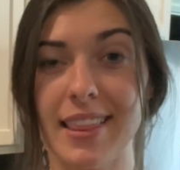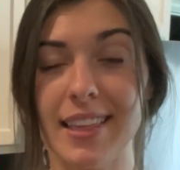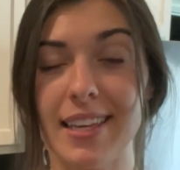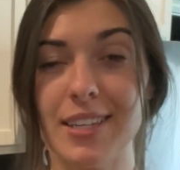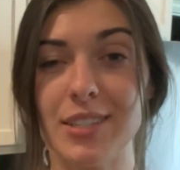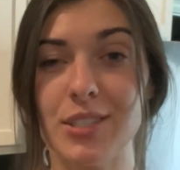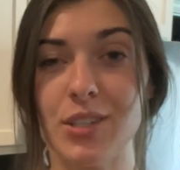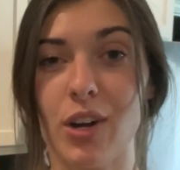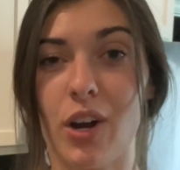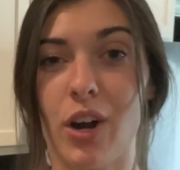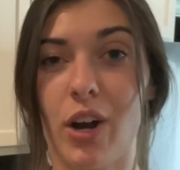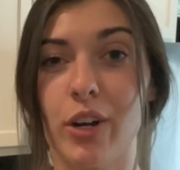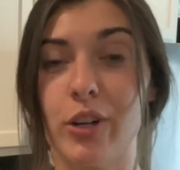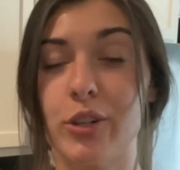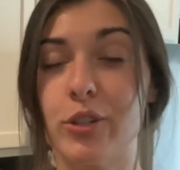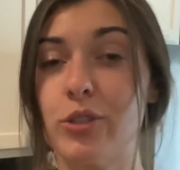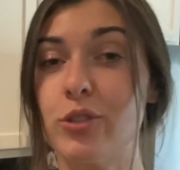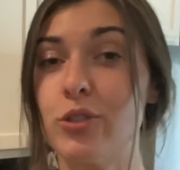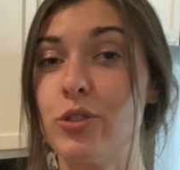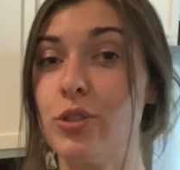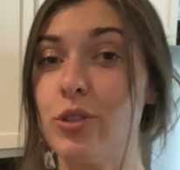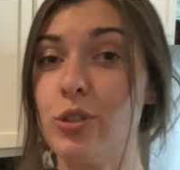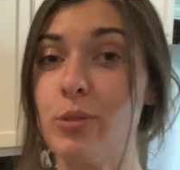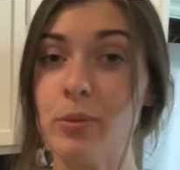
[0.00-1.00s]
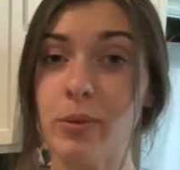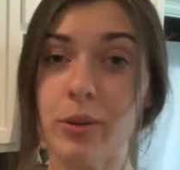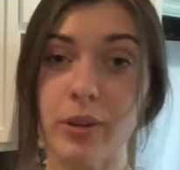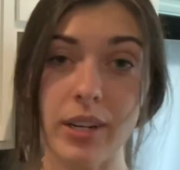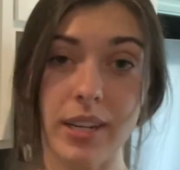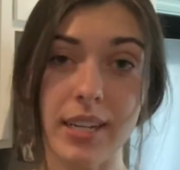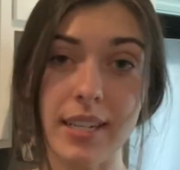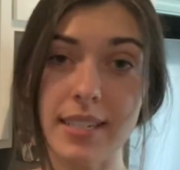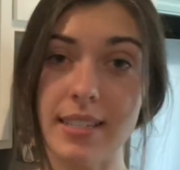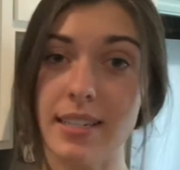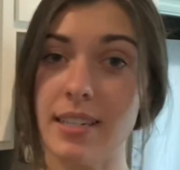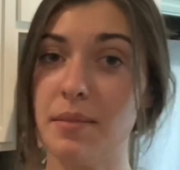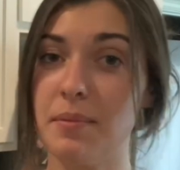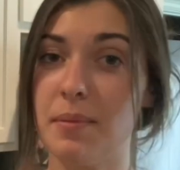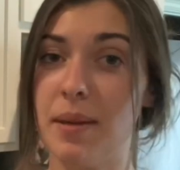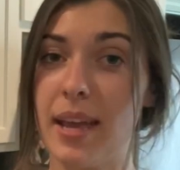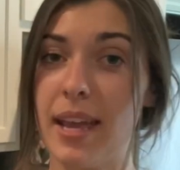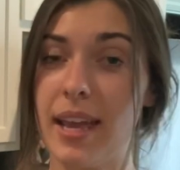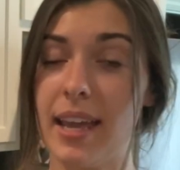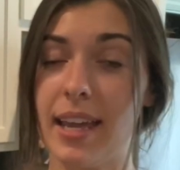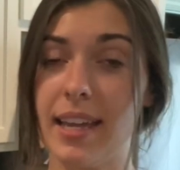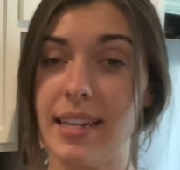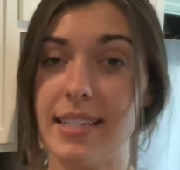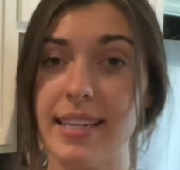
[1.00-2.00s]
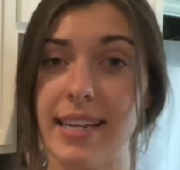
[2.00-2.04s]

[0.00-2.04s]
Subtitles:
and these are super easy to make.